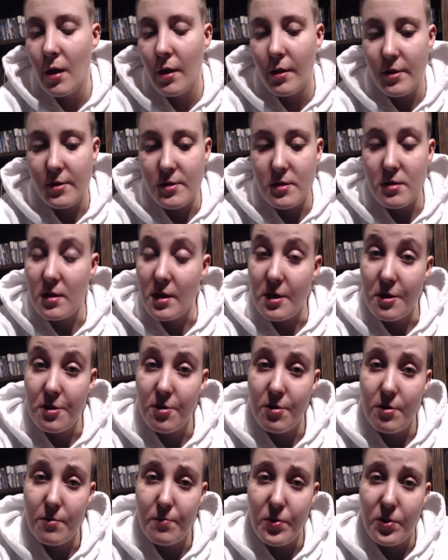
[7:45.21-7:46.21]
This is a
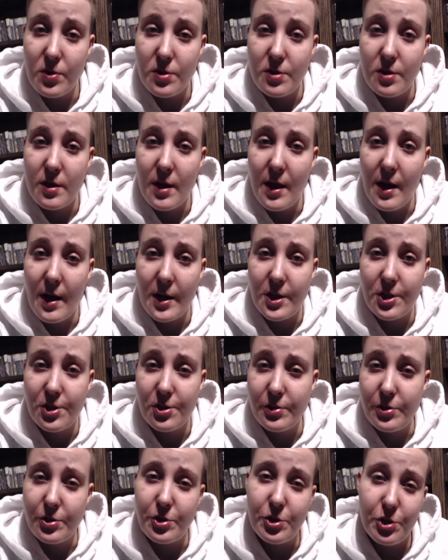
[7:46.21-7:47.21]
third-person
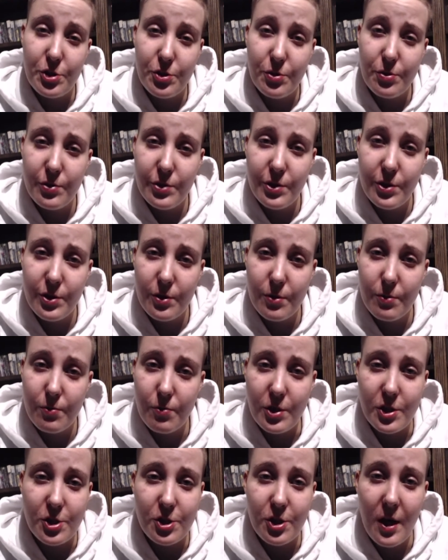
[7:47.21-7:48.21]
action shooter,
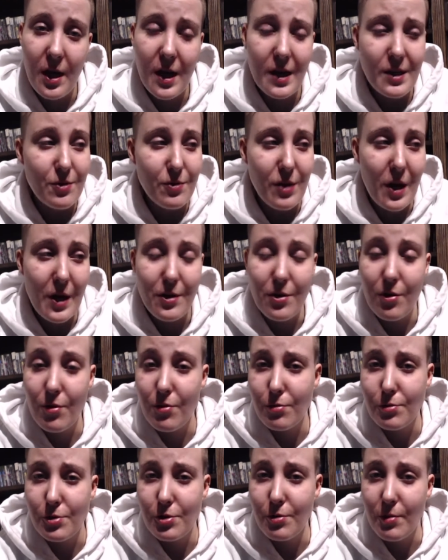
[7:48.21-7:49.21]
which I do not
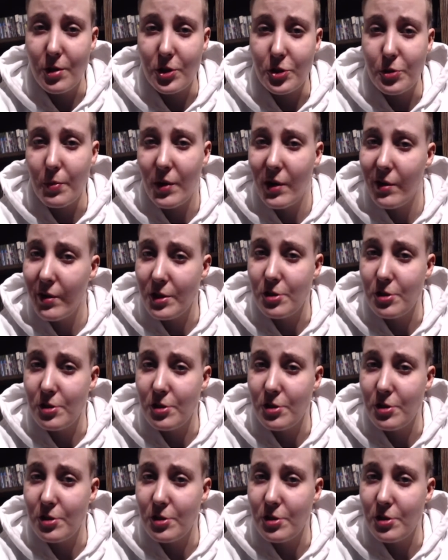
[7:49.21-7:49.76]
know too much about.